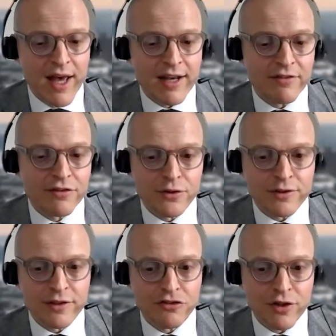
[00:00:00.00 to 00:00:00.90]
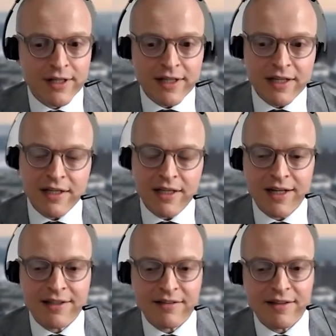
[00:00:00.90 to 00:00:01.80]
And in certain genetic uh,
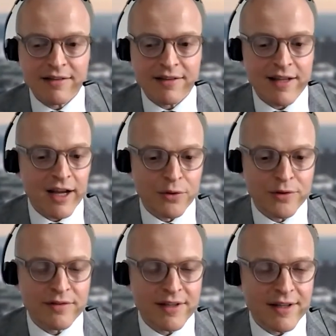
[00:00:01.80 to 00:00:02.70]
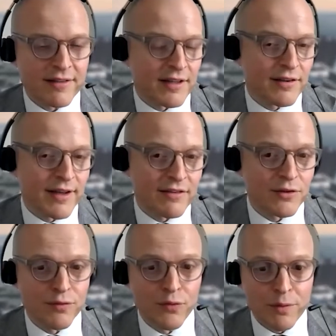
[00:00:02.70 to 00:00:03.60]
diseases like Loeys-Dietz, it gets
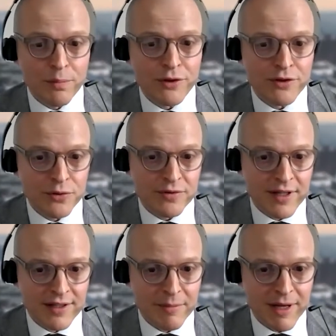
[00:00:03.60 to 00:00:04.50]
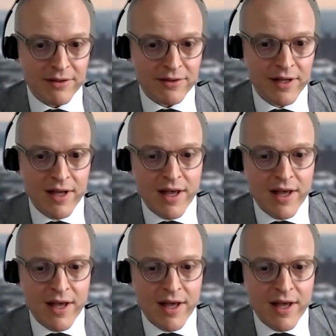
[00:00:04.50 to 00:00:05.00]
to 4.2 centimeter.